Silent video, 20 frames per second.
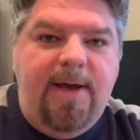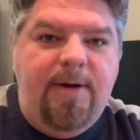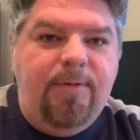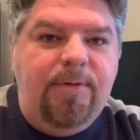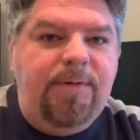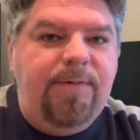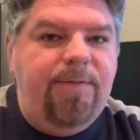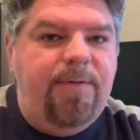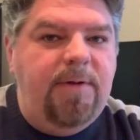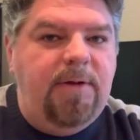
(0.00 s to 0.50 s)
I
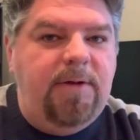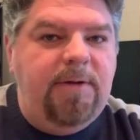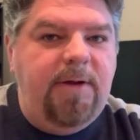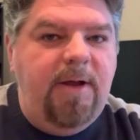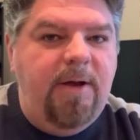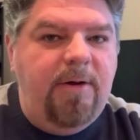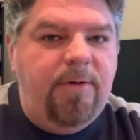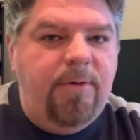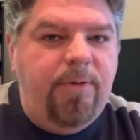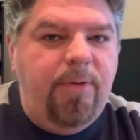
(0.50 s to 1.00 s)
was feeling
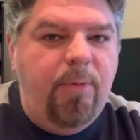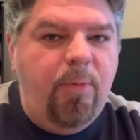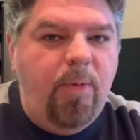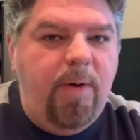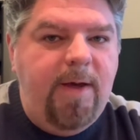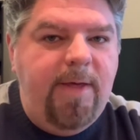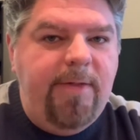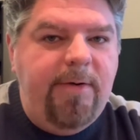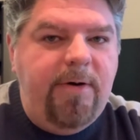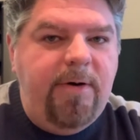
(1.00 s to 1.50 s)
under the
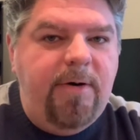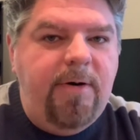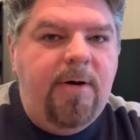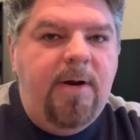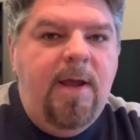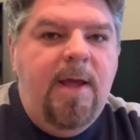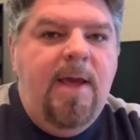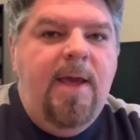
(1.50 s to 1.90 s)
weather.